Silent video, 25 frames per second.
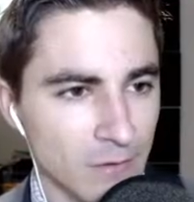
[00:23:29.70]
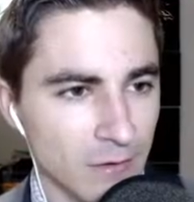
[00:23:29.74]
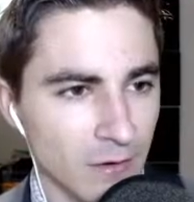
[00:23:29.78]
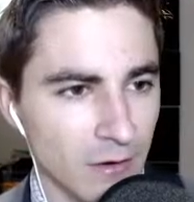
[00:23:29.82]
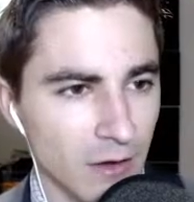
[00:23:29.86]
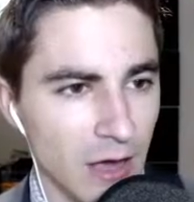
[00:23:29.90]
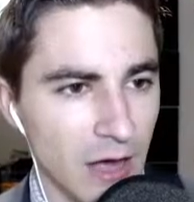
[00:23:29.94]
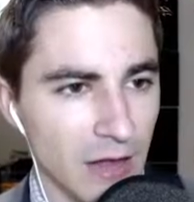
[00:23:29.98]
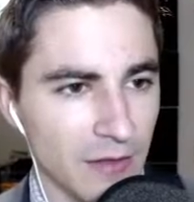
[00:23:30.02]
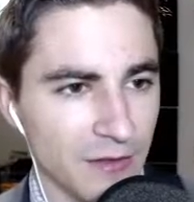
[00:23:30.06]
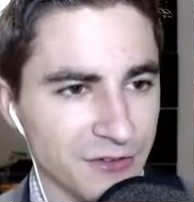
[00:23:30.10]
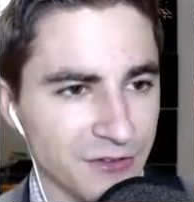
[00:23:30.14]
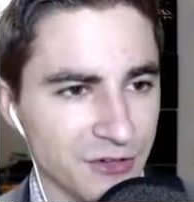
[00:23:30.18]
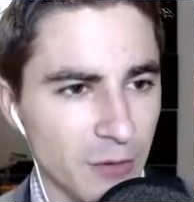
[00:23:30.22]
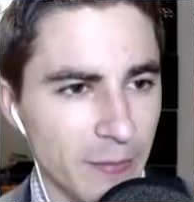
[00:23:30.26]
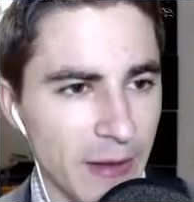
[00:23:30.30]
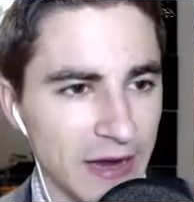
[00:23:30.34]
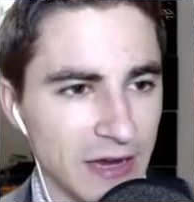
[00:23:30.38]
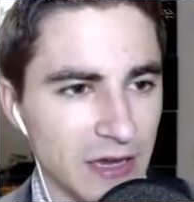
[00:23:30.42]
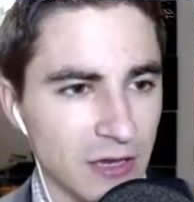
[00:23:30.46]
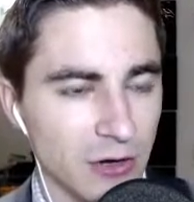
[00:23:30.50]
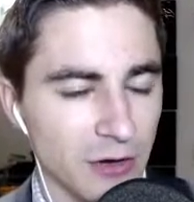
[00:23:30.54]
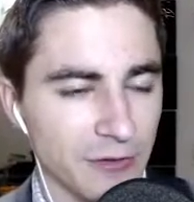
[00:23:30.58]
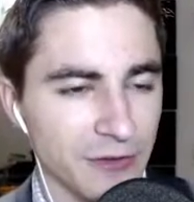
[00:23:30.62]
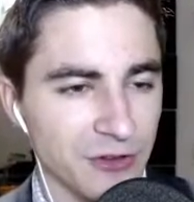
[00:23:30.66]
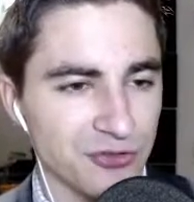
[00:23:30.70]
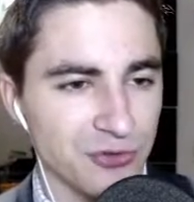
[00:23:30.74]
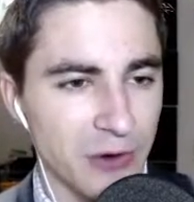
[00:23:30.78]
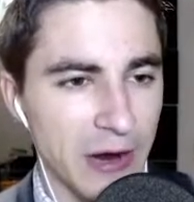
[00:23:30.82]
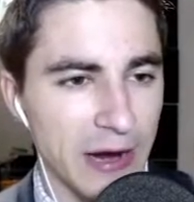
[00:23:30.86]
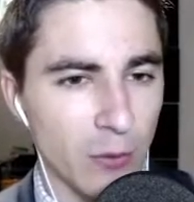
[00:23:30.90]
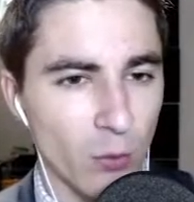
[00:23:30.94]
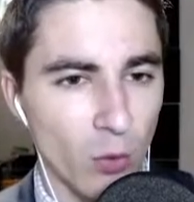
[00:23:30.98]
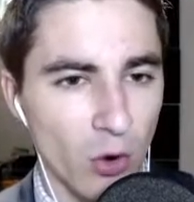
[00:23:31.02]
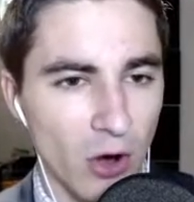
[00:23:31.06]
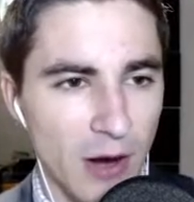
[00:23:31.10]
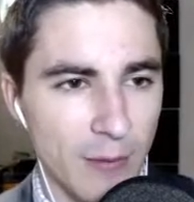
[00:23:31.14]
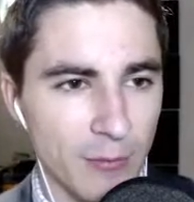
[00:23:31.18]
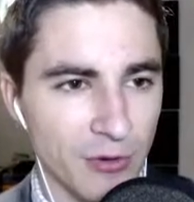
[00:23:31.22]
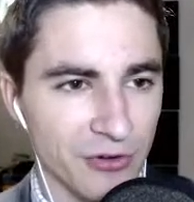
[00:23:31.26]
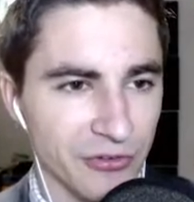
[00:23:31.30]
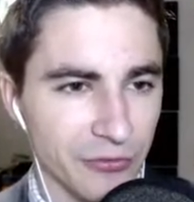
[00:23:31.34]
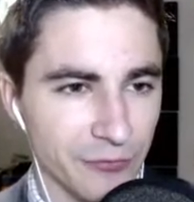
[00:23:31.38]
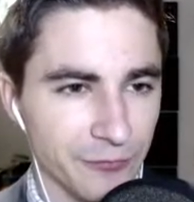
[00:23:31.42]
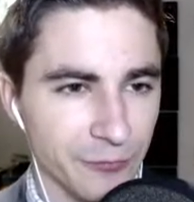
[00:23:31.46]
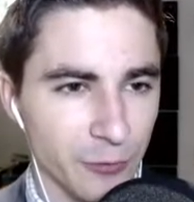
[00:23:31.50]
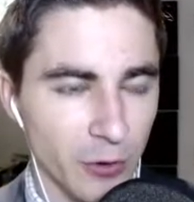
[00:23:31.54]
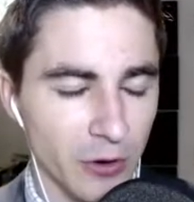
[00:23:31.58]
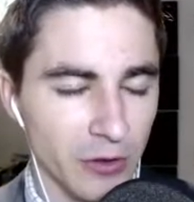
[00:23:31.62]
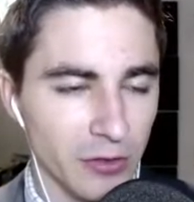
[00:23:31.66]
Let's go back in on these Dragon Warhammers
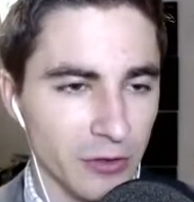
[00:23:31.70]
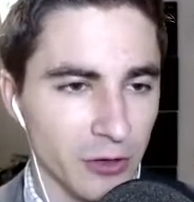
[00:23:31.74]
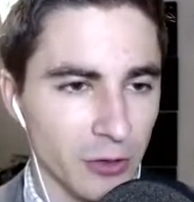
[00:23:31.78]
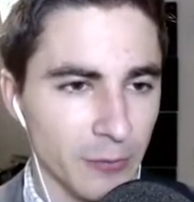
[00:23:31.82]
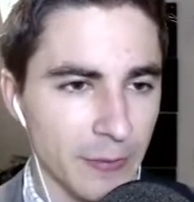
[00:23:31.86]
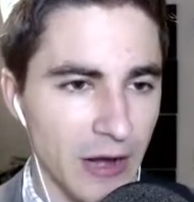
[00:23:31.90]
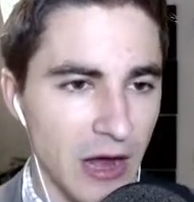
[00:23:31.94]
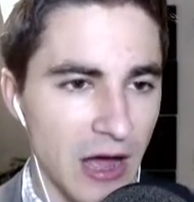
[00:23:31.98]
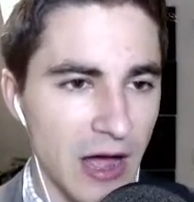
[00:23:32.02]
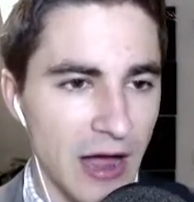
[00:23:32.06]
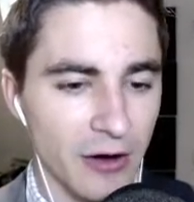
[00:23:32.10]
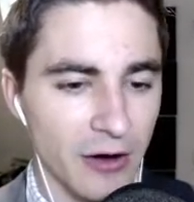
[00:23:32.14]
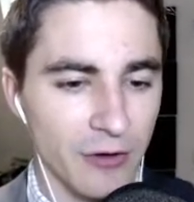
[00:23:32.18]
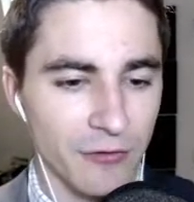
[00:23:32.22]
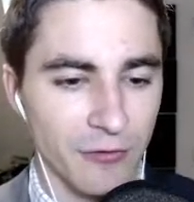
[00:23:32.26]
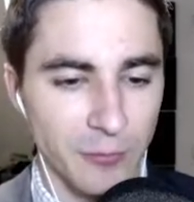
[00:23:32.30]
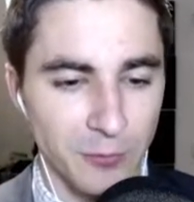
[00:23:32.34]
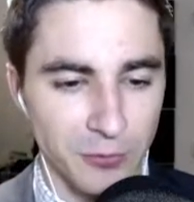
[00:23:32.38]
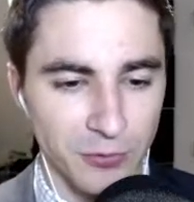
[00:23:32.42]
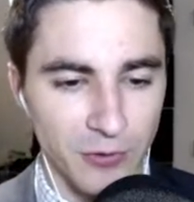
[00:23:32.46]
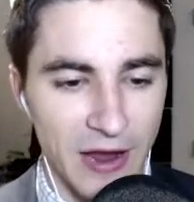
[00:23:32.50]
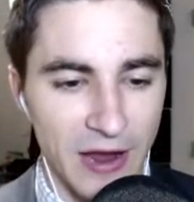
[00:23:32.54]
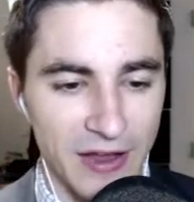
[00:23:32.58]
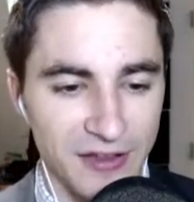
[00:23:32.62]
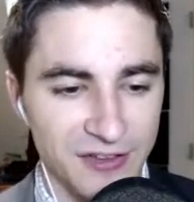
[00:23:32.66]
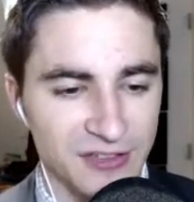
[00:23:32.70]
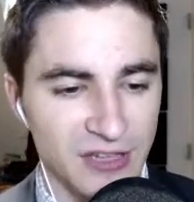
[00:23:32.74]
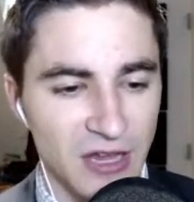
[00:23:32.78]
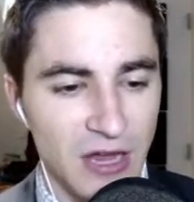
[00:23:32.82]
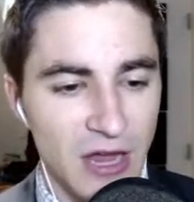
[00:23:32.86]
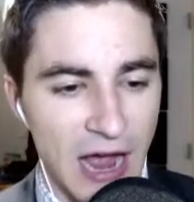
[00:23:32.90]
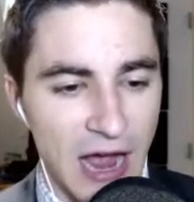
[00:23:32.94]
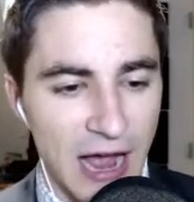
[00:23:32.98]
for a little bit higher of a price.